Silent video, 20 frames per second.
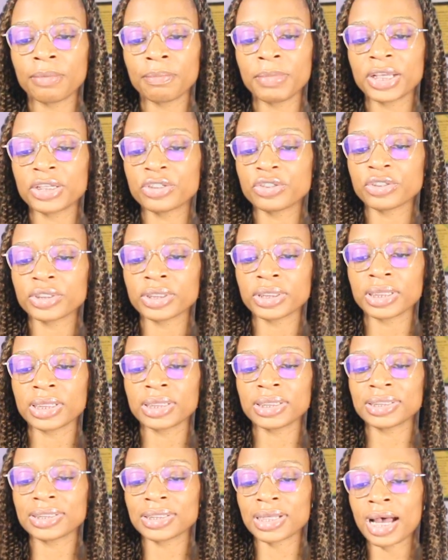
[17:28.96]
make sure the
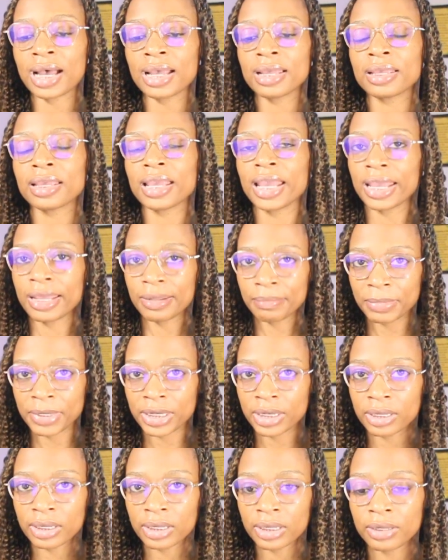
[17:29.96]
design can be
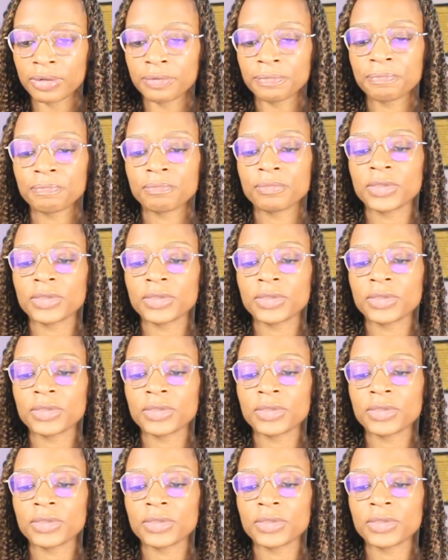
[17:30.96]
done,